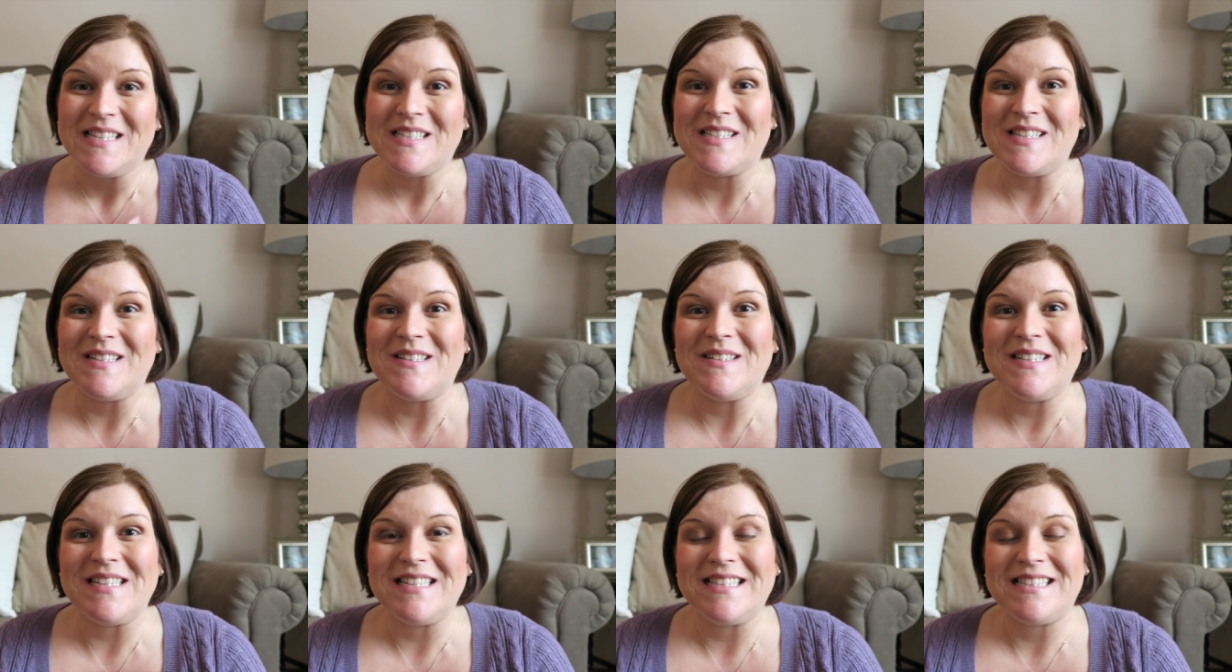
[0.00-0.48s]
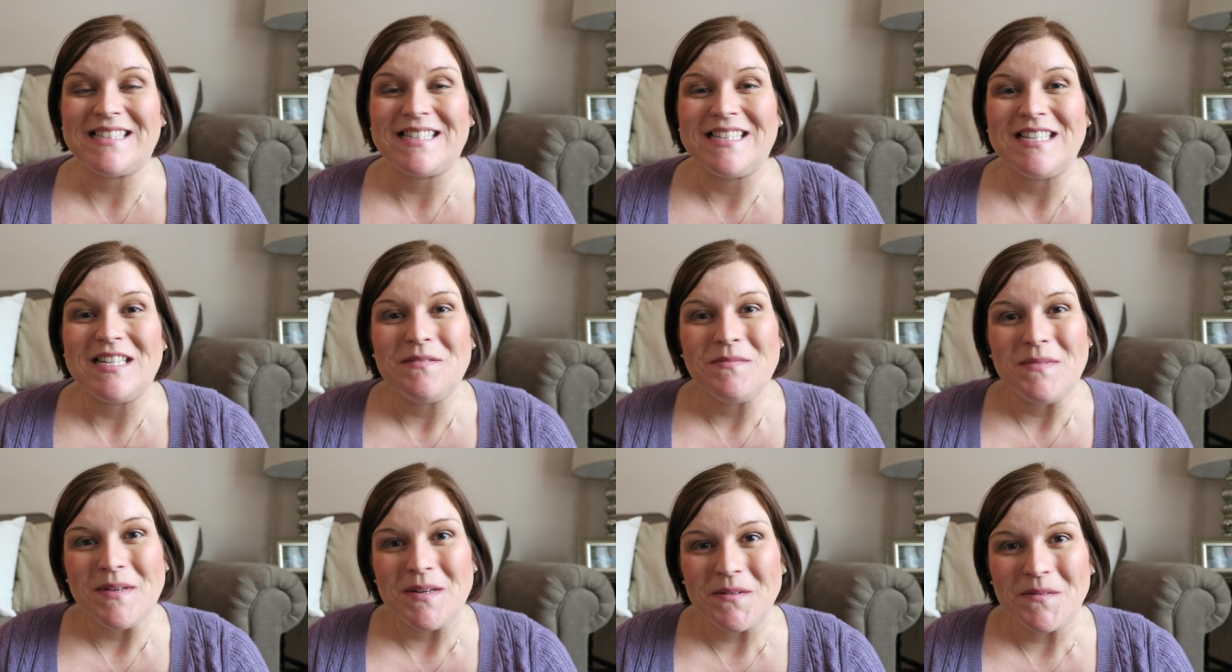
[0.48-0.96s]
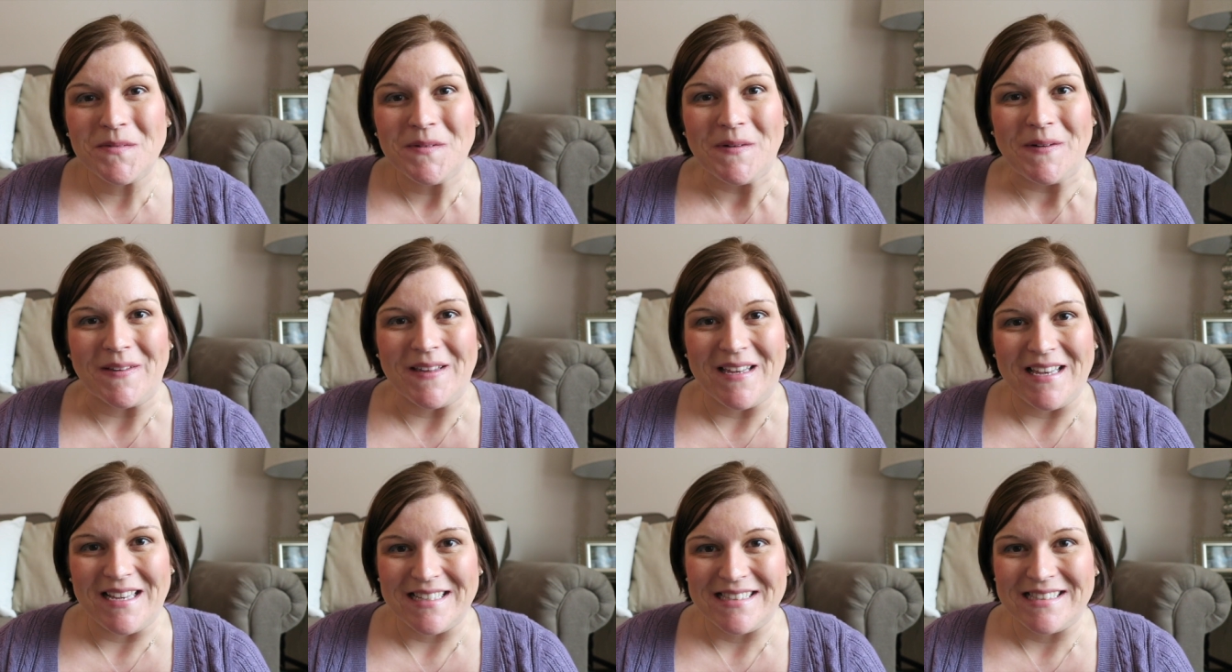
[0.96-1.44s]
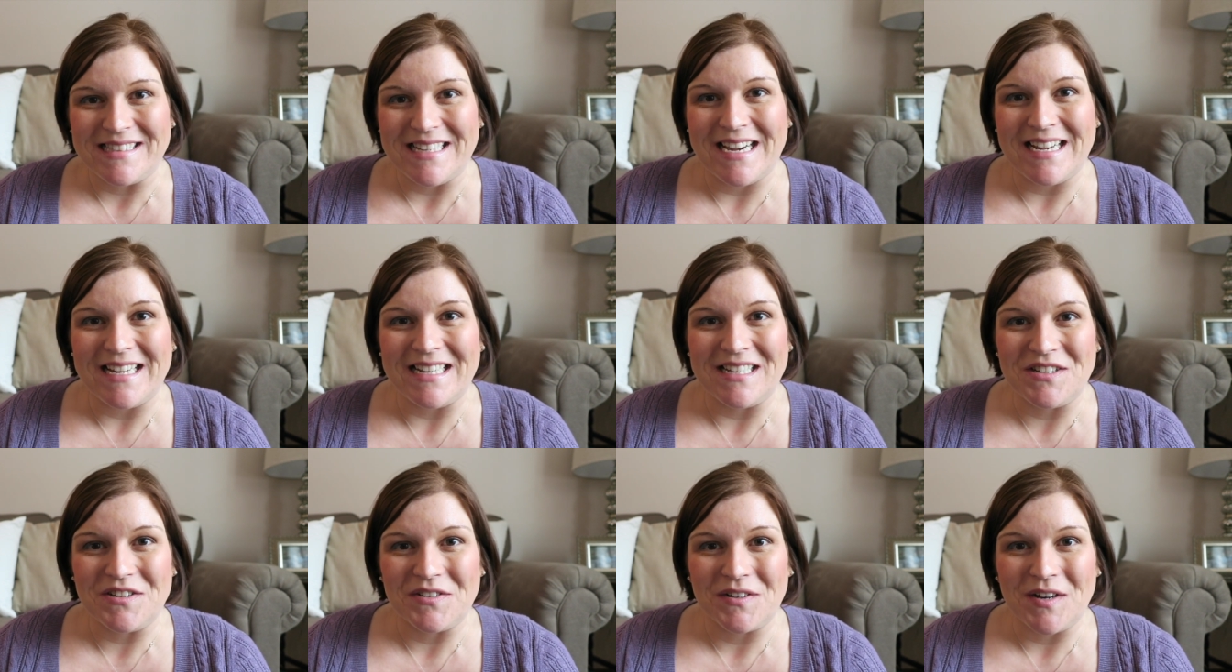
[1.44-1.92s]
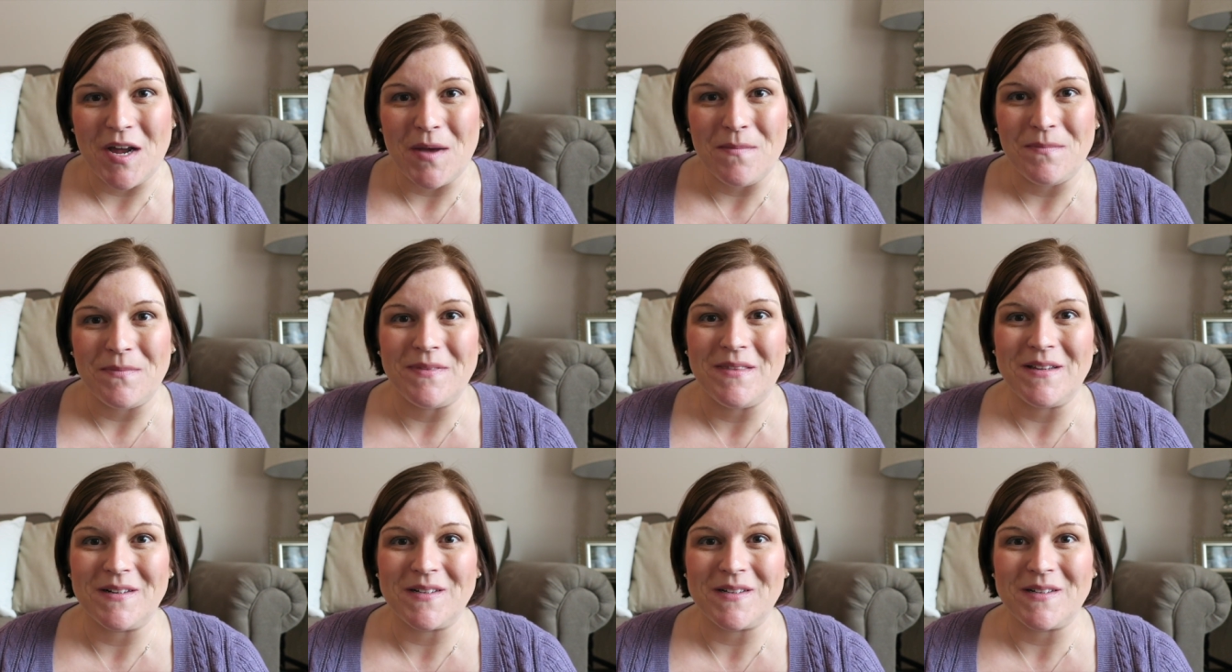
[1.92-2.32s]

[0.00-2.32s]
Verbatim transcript: So it's gonna be a really exciting trip.